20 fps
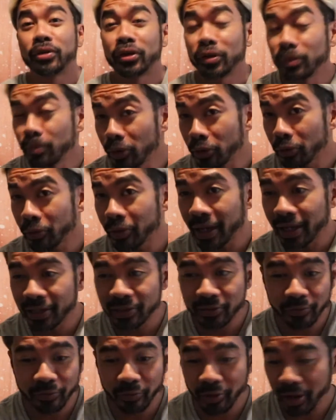Bill Murray
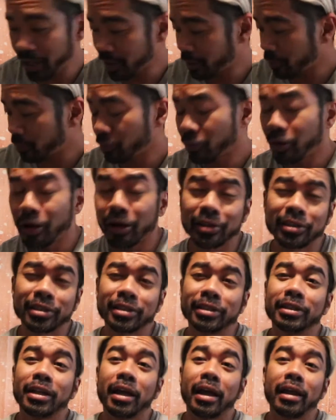as Frank
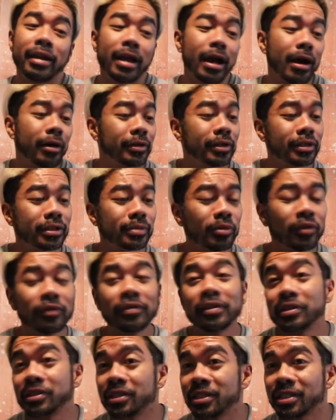Cross. Now, this
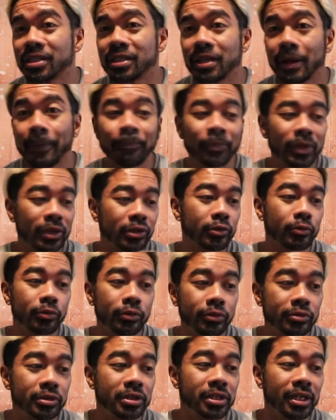movie is just,
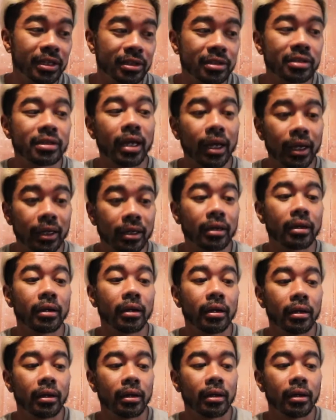Scrooge is like,
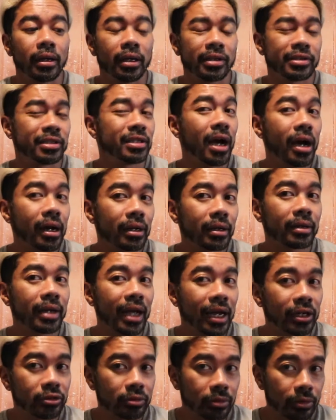it's not an
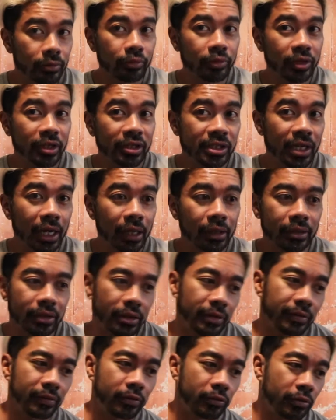actual
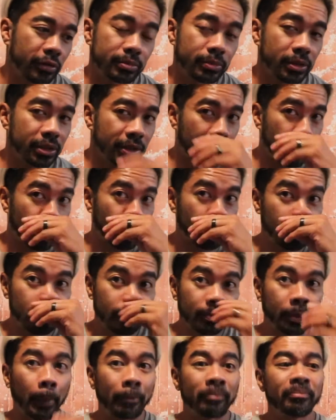retelling of Christmas Carol.
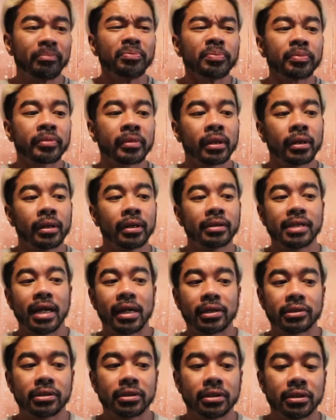It's
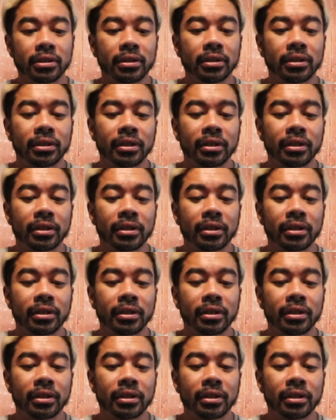actually